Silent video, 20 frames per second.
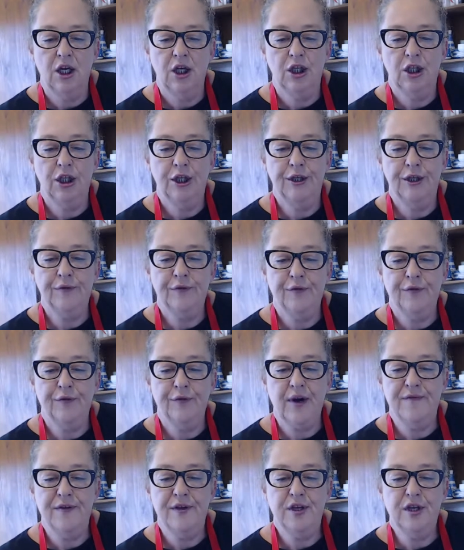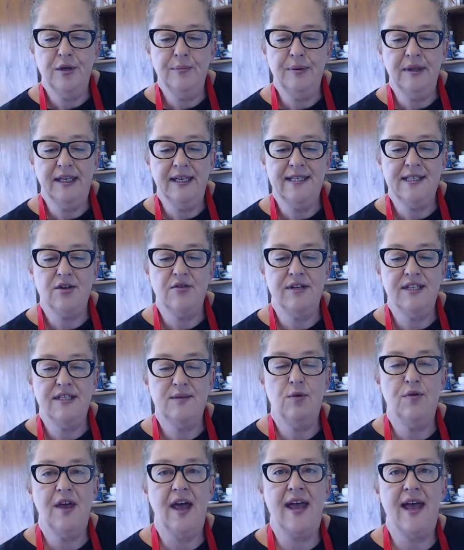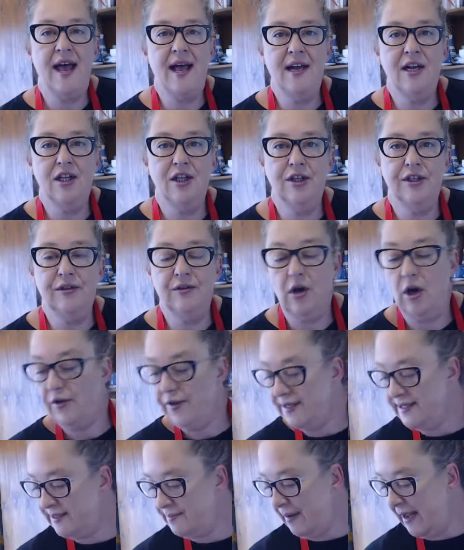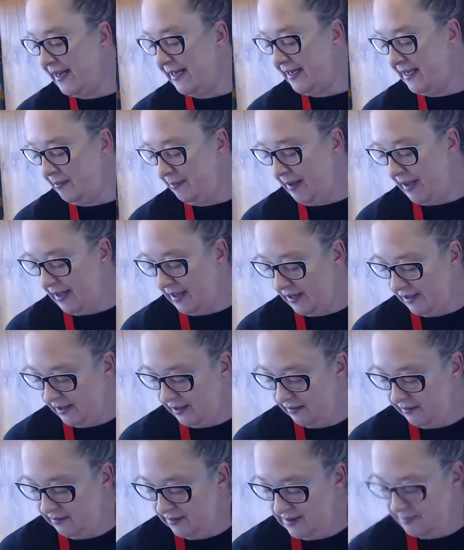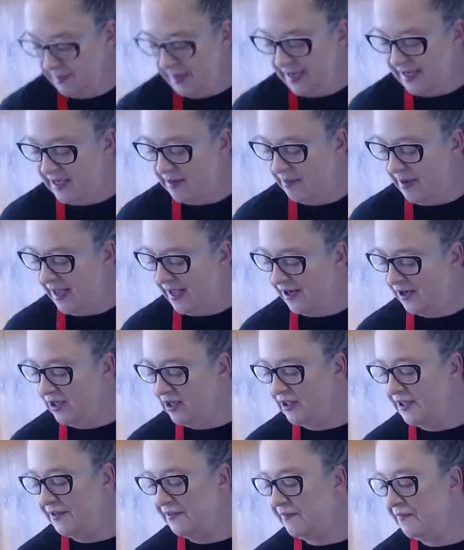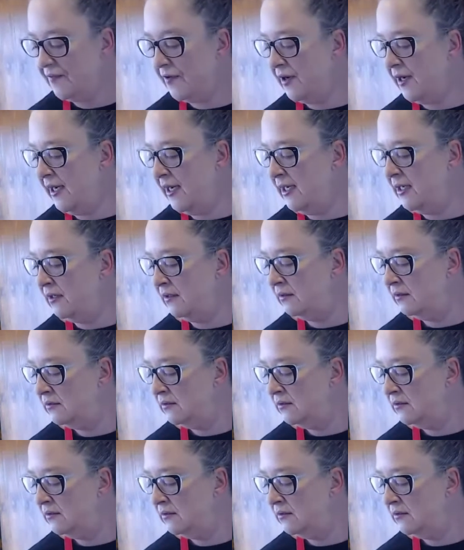Gluten-free for you, please, Chris. Well, they are gluten. Oh, there's baking powder. Is baking powder gluten-free?